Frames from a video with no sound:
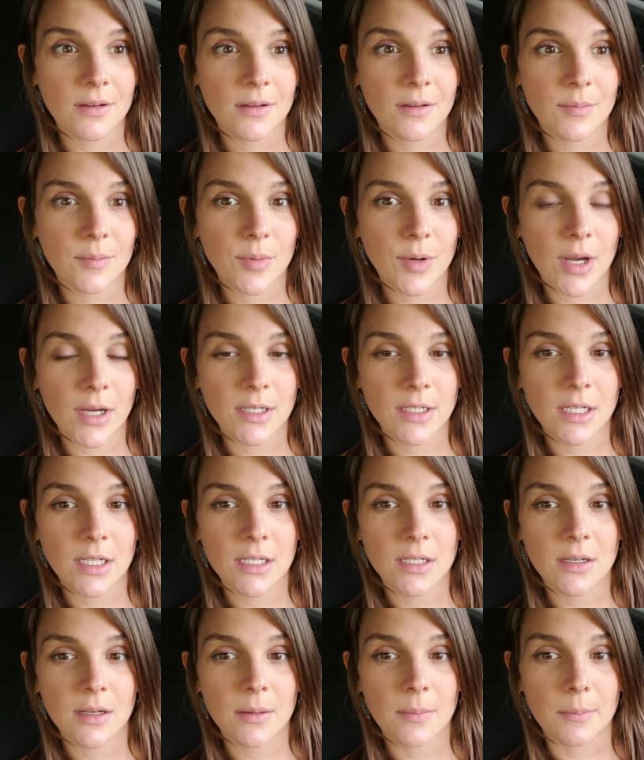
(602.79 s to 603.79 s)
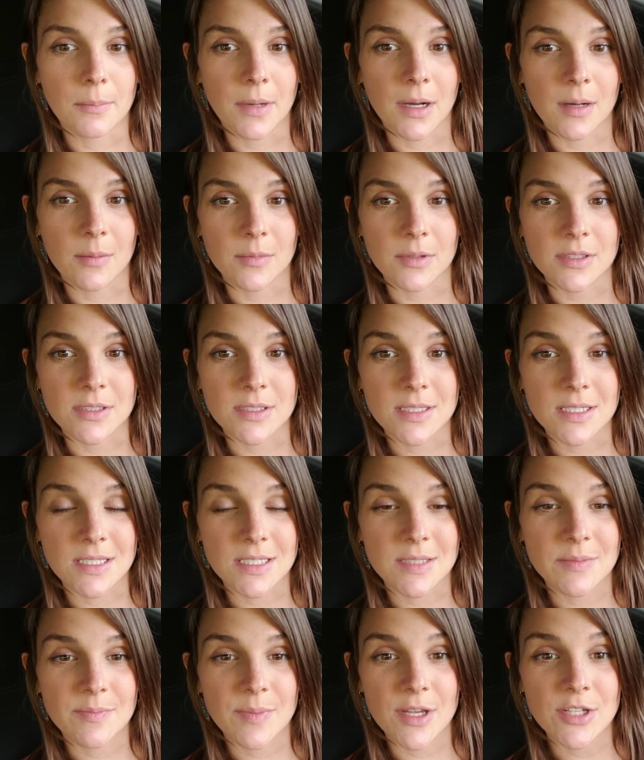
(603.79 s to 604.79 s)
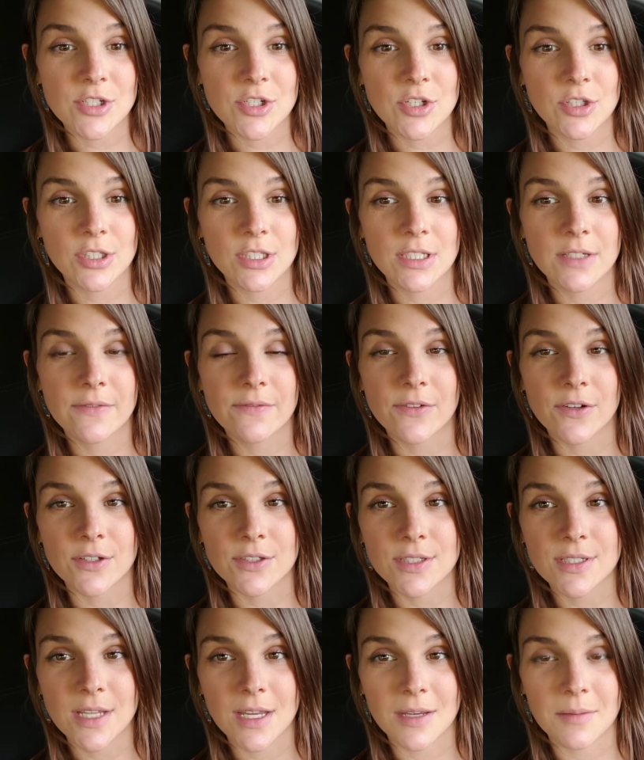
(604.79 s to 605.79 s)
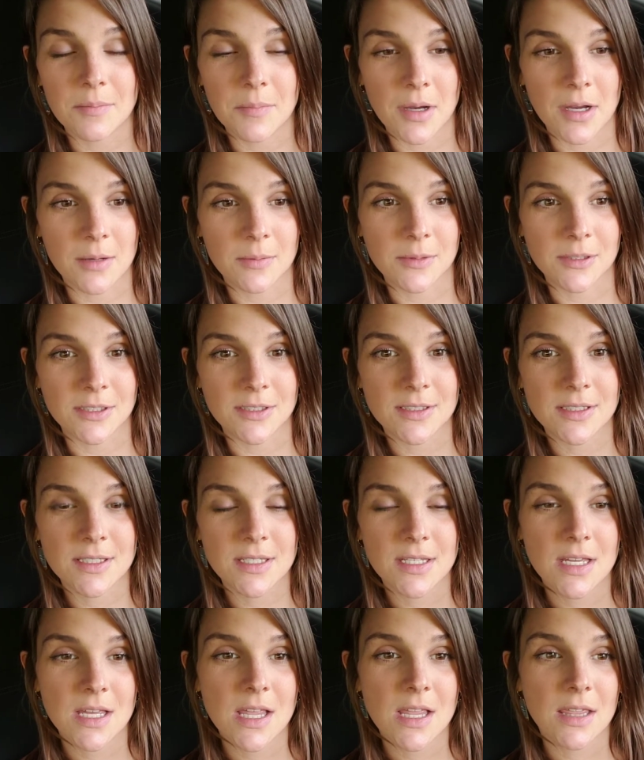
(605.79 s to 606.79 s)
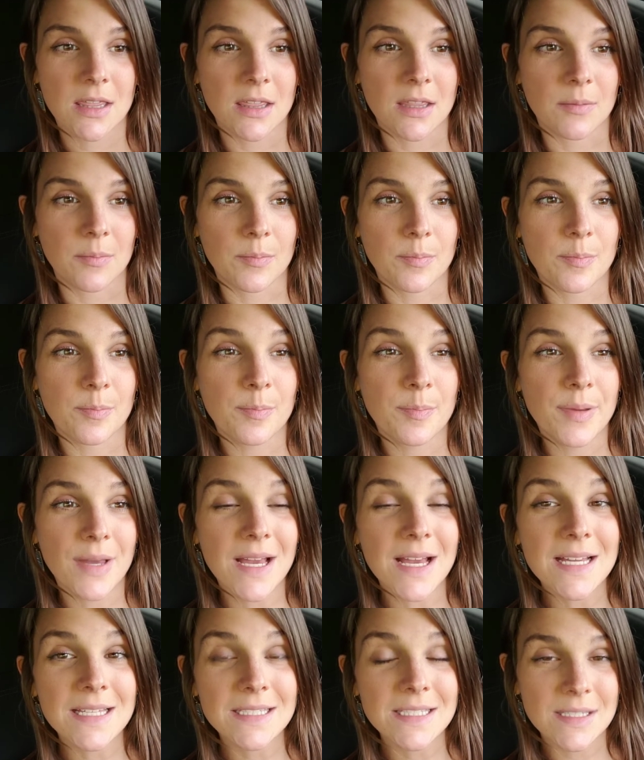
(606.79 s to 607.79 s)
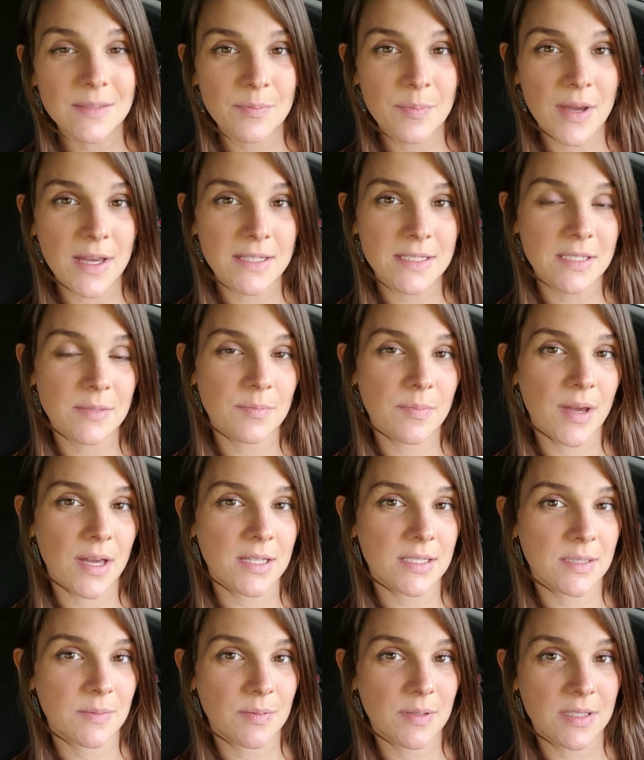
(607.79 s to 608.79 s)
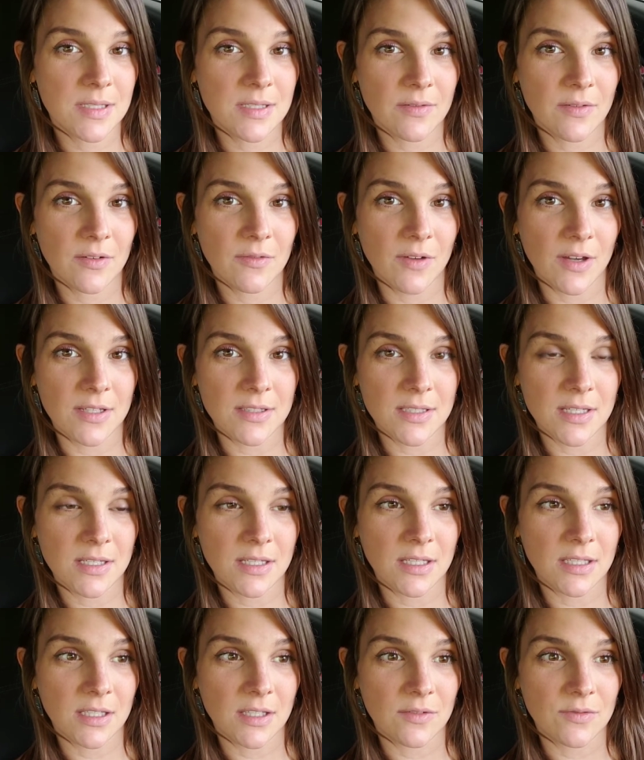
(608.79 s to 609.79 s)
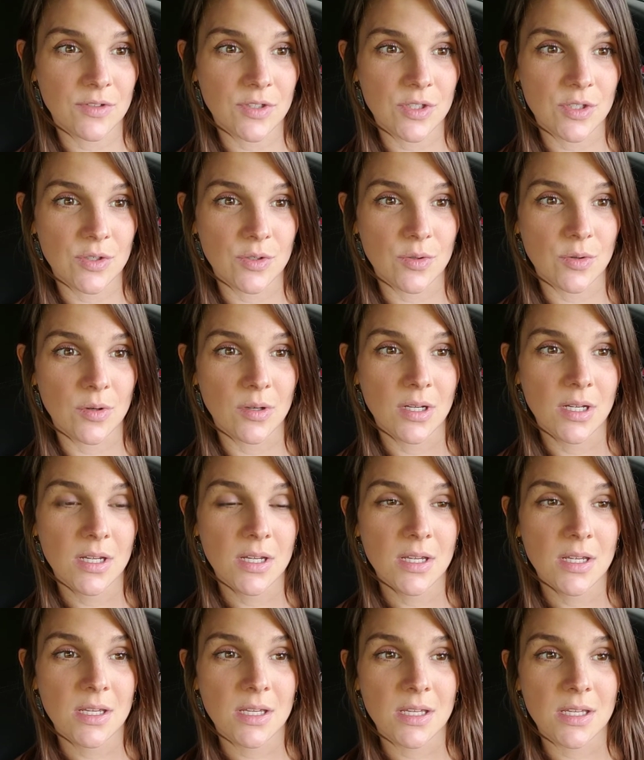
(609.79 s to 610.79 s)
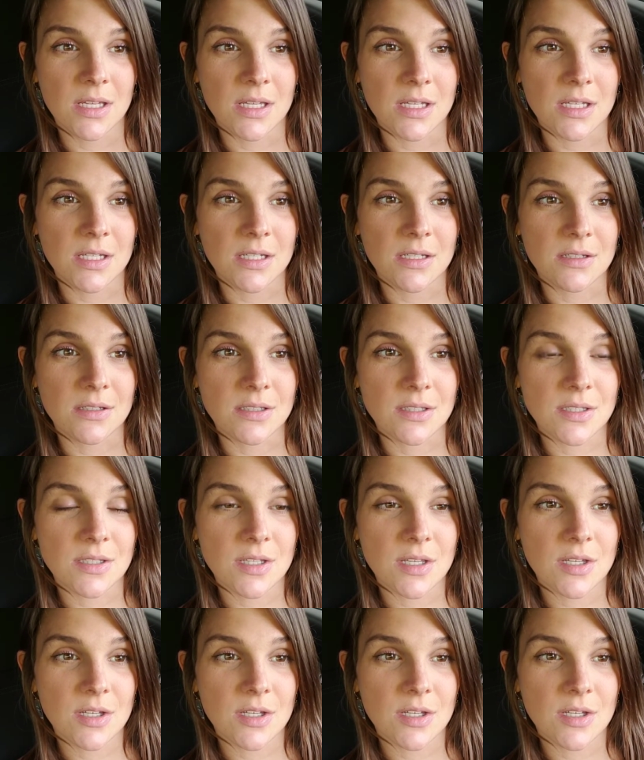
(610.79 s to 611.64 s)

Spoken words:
pregnant mamas, especially first-time mamas, the best piece of advice I can give to you is